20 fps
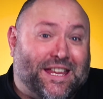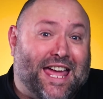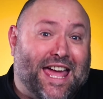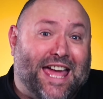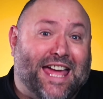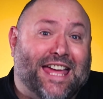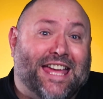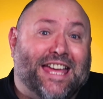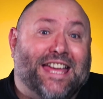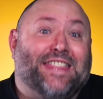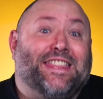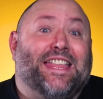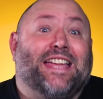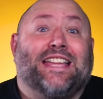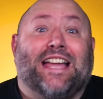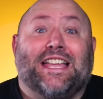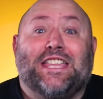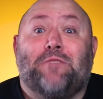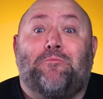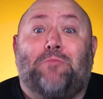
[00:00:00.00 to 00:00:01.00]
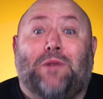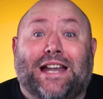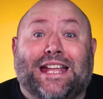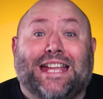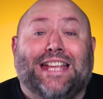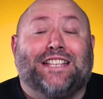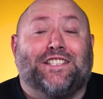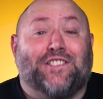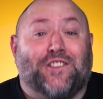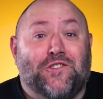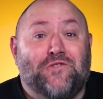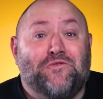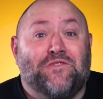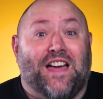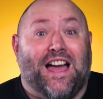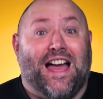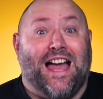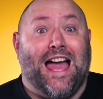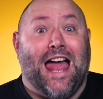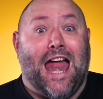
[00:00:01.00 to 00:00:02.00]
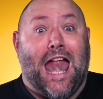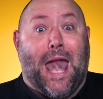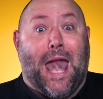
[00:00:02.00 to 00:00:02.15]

yet, then can you please do that